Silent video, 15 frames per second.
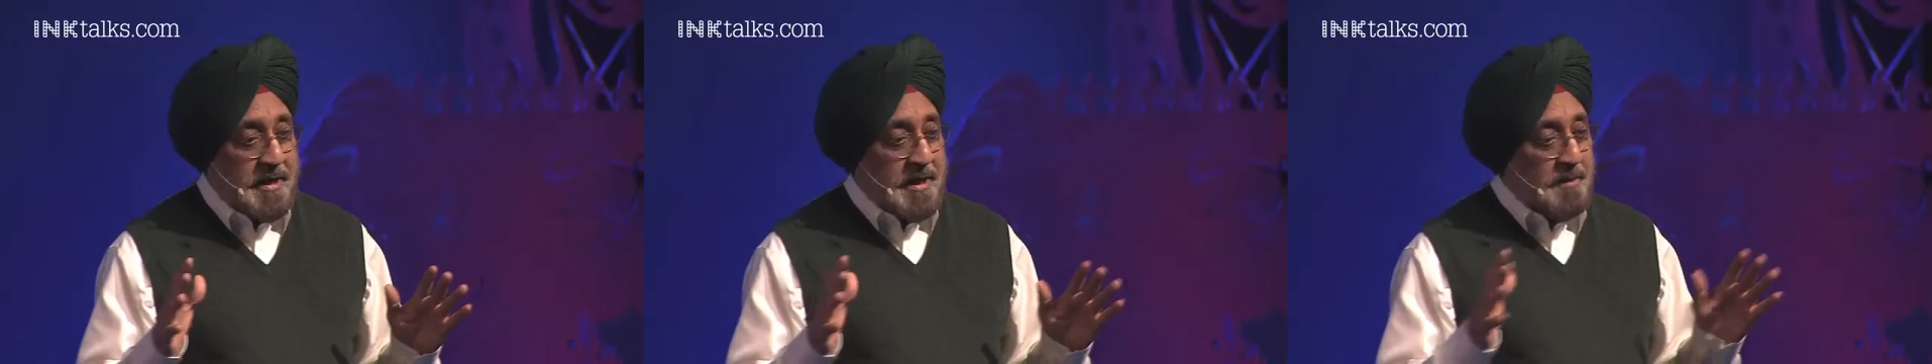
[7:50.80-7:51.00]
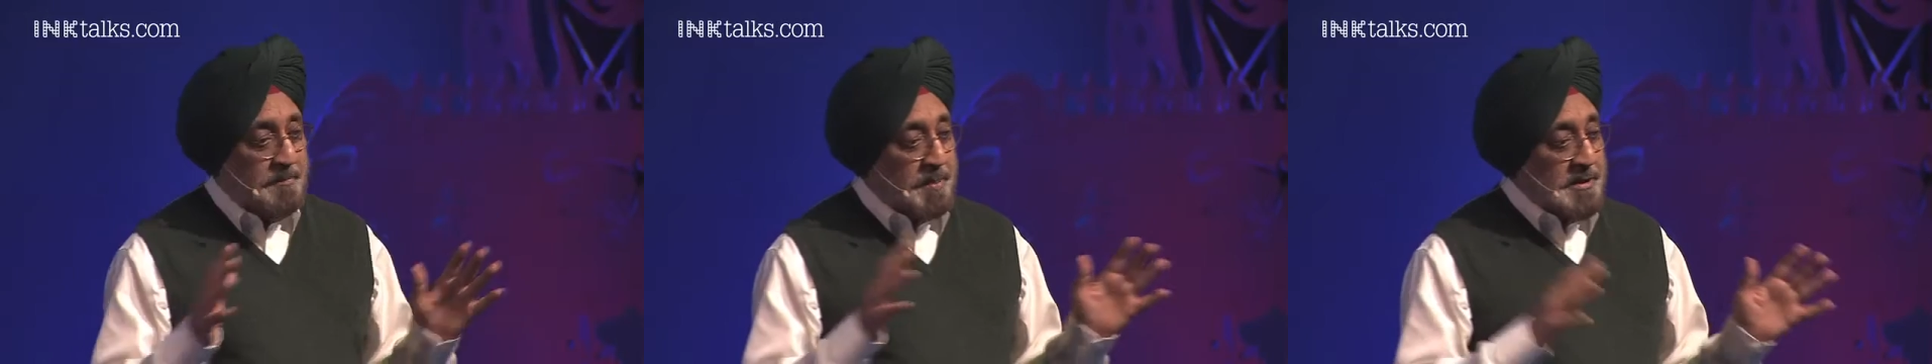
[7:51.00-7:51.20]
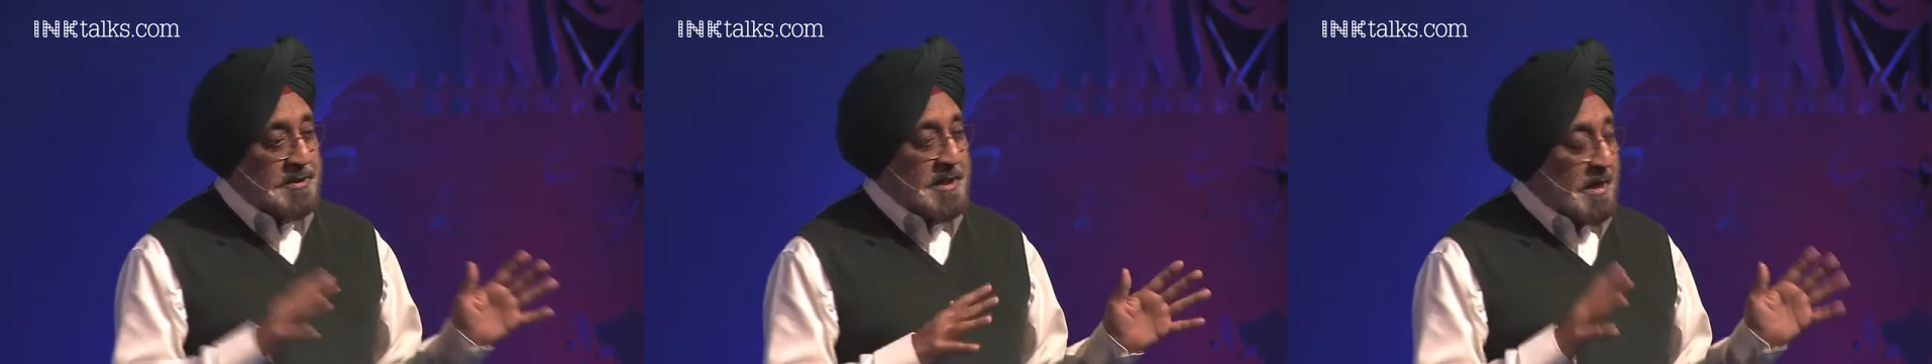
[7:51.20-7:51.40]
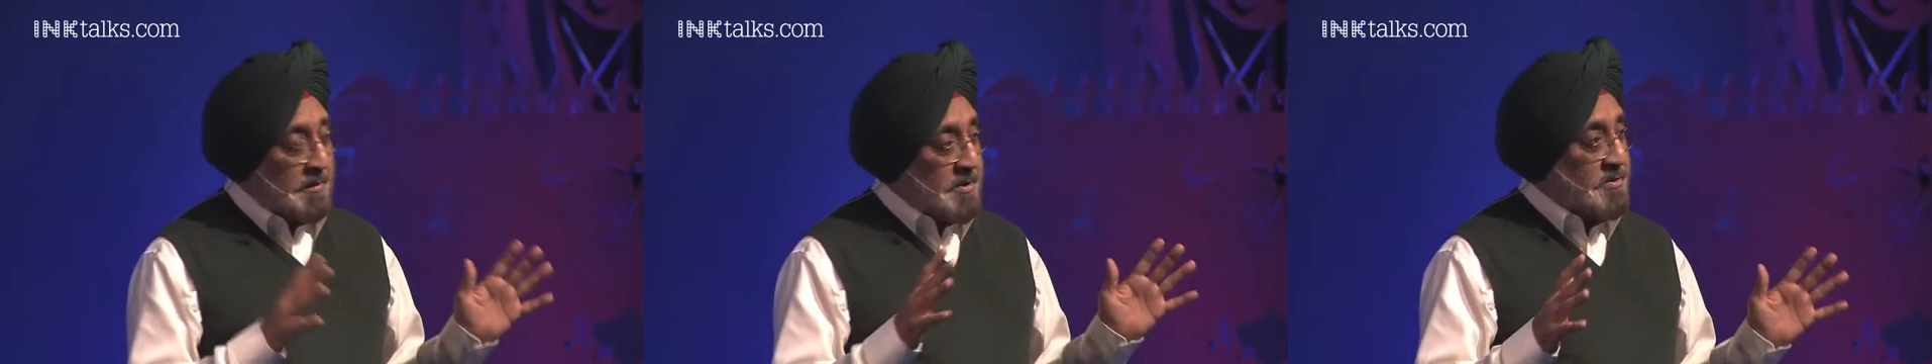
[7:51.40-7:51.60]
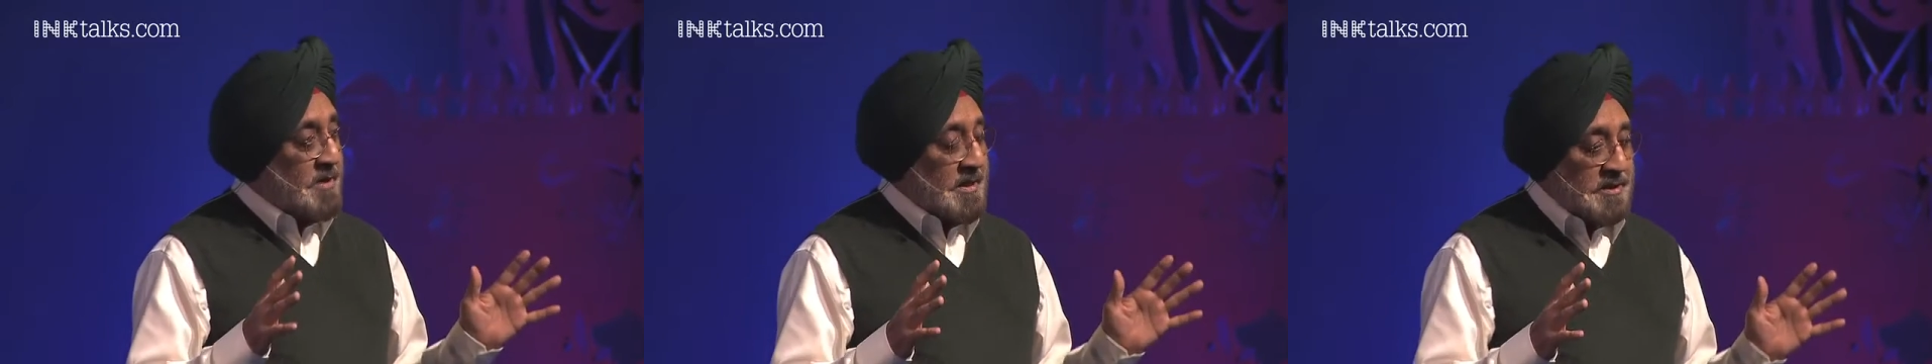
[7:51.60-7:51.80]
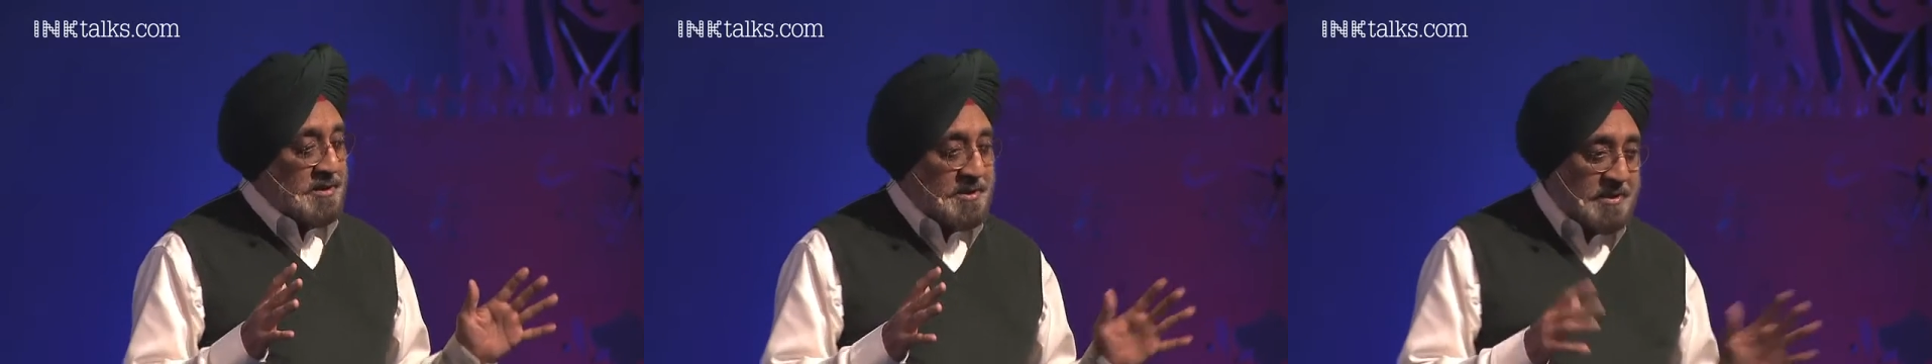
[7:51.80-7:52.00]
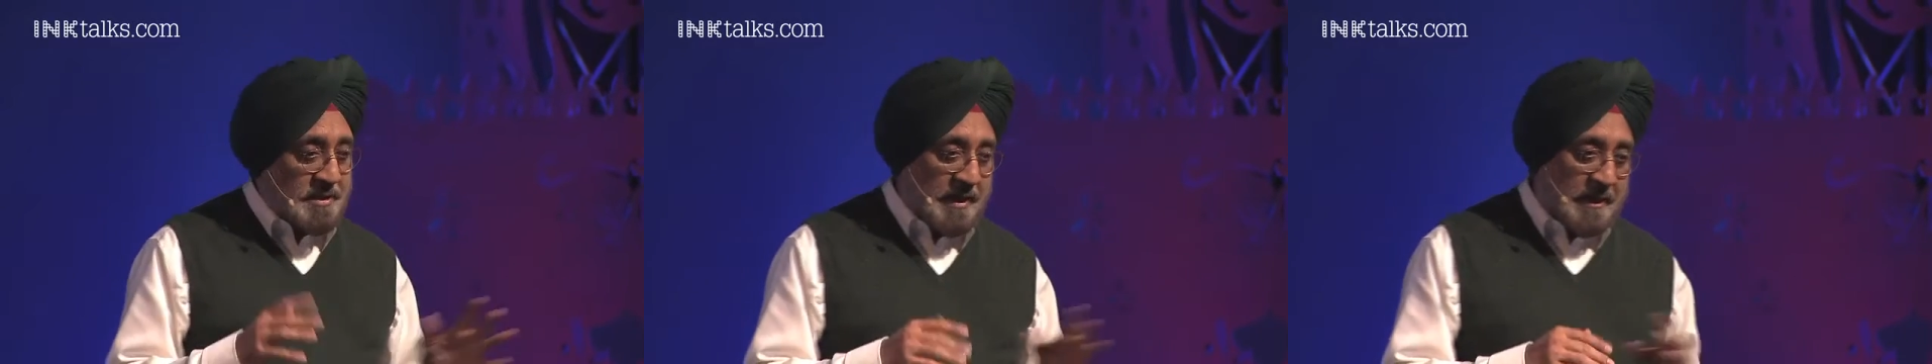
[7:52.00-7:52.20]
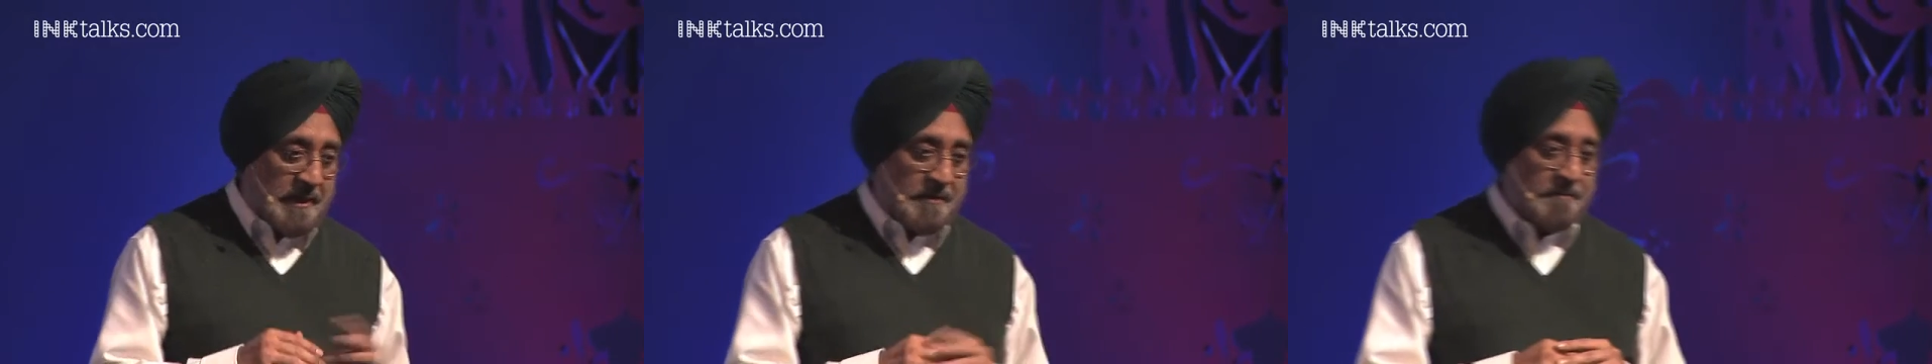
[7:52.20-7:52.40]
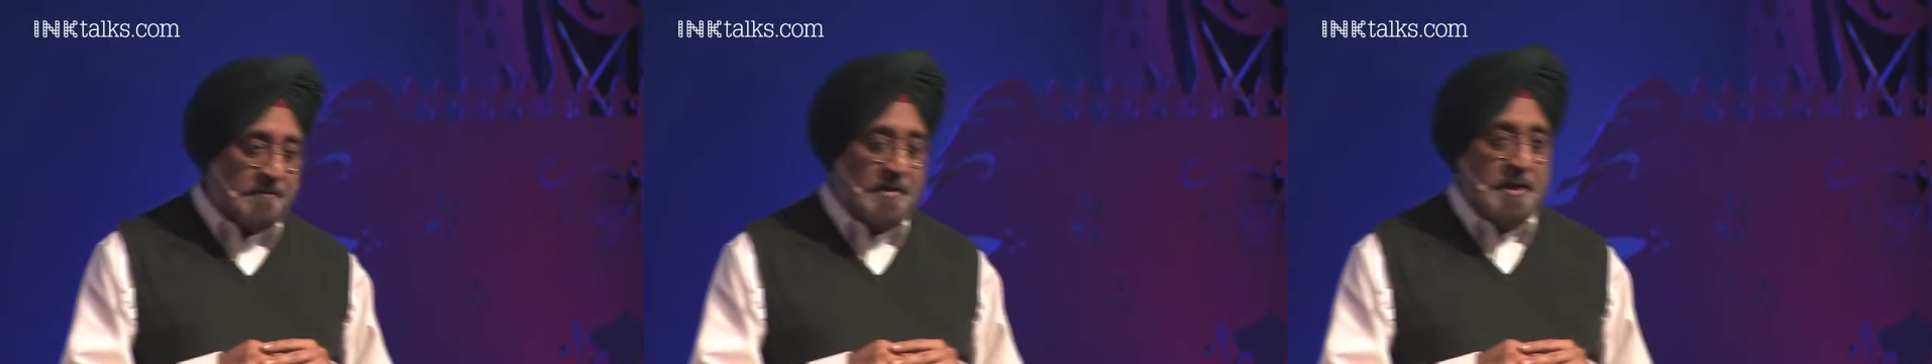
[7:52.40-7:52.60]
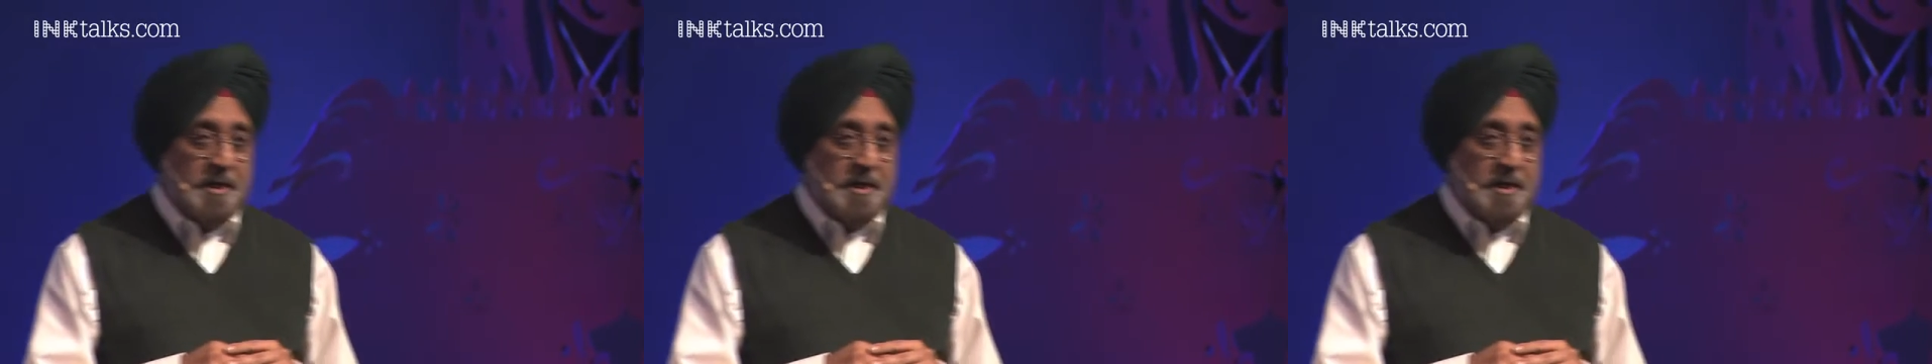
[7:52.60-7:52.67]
in Punjab and Rajasthan,